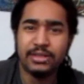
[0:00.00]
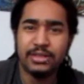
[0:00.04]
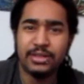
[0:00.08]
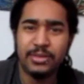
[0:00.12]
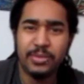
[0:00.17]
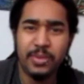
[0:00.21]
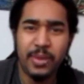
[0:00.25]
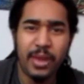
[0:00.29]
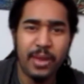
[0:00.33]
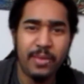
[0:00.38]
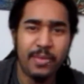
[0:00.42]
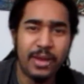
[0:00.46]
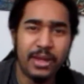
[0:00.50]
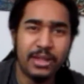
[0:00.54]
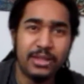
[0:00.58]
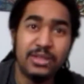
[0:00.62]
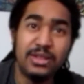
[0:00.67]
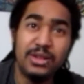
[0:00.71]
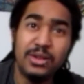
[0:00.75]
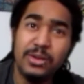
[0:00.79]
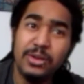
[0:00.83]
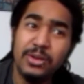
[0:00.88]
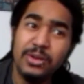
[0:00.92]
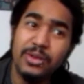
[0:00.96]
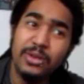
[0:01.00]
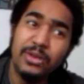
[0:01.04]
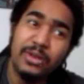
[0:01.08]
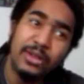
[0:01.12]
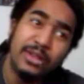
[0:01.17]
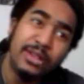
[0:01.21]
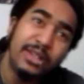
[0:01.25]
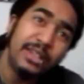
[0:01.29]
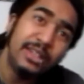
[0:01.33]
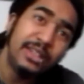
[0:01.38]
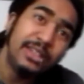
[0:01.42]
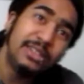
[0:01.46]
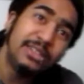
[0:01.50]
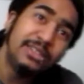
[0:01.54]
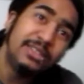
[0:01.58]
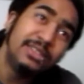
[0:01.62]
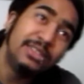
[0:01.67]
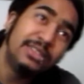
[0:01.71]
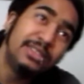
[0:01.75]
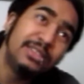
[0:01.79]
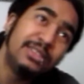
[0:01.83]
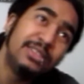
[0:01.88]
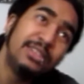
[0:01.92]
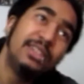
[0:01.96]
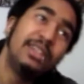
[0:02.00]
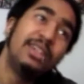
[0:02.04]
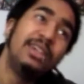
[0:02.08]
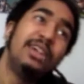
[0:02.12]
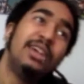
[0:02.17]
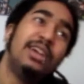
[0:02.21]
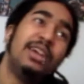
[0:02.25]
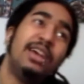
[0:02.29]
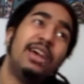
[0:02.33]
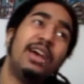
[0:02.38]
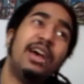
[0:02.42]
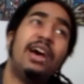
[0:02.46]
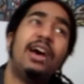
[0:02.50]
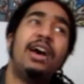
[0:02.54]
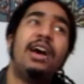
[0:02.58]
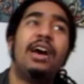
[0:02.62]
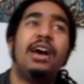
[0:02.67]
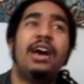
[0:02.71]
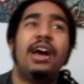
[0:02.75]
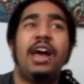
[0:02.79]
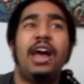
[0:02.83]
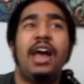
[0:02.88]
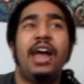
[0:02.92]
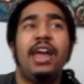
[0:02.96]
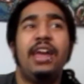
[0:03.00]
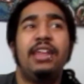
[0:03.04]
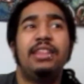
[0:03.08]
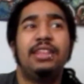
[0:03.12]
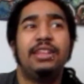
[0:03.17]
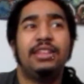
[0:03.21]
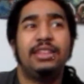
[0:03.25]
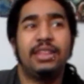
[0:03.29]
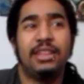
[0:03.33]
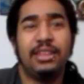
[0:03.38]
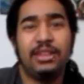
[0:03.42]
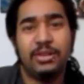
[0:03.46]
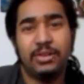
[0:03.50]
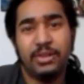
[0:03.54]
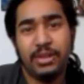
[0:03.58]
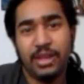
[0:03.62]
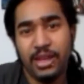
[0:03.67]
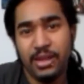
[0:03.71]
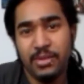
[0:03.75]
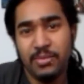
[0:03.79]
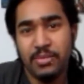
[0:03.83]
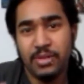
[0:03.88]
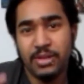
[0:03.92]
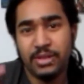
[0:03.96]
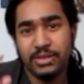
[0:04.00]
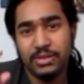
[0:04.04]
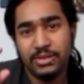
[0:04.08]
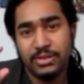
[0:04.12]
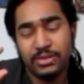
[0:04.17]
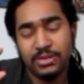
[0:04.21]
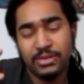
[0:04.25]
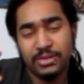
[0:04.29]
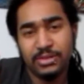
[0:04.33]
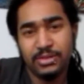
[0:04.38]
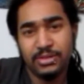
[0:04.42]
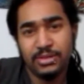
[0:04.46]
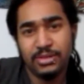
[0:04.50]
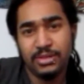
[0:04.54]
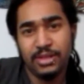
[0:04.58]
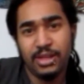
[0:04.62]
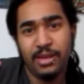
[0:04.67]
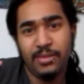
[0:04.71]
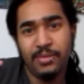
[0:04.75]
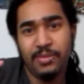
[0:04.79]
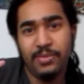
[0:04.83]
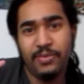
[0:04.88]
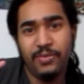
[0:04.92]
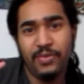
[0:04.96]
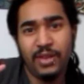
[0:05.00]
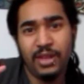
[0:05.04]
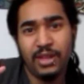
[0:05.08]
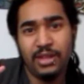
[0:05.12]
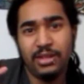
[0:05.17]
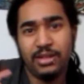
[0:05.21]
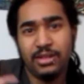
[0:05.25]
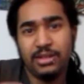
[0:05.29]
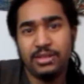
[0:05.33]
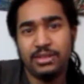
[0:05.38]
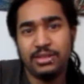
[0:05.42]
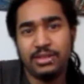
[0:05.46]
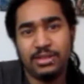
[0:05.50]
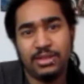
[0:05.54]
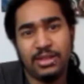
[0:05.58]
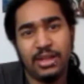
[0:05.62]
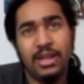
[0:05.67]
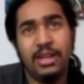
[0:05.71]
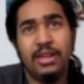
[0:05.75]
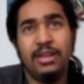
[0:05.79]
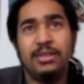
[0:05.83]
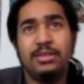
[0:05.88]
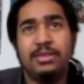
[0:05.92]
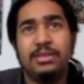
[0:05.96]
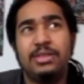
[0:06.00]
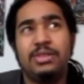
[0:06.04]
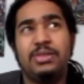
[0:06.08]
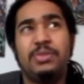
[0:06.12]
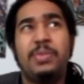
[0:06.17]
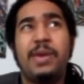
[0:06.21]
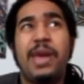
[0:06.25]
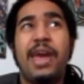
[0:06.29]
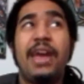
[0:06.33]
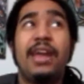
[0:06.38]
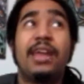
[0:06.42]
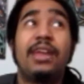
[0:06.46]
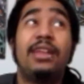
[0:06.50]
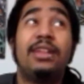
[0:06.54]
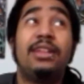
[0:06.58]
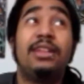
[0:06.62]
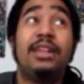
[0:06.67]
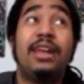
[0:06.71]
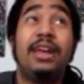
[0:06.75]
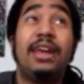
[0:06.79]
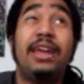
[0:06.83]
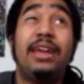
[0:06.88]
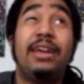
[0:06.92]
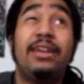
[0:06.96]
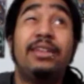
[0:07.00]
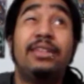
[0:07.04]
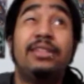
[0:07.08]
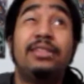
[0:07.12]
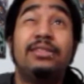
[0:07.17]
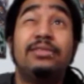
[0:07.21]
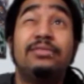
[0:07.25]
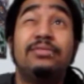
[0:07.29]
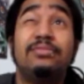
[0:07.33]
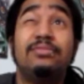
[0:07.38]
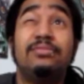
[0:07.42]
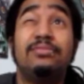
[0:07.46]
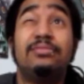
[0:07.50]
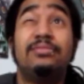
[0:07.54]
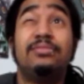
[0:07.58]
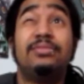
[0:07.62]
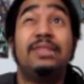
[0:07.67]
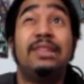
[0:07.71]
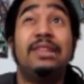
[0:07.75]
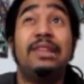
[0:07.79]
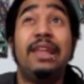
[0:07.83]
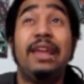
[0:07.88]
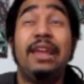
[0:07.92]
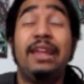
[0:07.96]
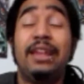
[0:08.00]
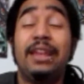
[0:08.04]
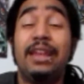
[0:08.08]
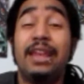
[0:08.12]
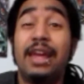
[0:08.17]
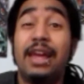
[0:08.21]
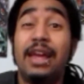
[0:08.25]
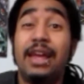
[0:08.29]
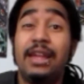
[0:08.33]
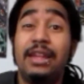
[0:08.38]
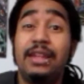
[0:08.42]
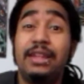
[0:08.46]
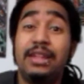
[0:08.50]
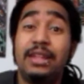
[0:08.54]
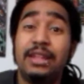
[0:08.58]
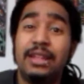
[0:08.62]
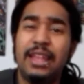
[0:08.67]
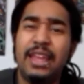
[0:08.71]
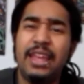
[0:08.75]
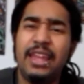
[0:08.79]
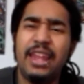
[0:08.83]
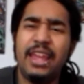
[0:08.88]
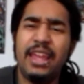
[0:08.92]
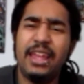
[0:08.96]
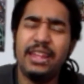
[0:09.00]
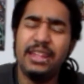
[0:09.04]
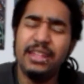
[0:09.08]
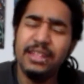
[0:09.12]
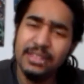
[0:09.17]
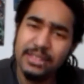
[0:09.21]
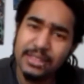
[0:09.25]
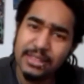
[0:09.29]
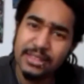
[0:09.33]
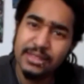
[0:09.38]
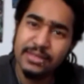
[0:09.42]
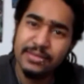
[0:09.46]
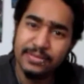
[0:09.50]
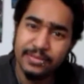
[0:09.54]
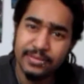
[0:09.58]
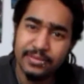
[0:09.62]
I would paint my toys. I had like the little Kid Muscle type figures. This is back in like late 80s.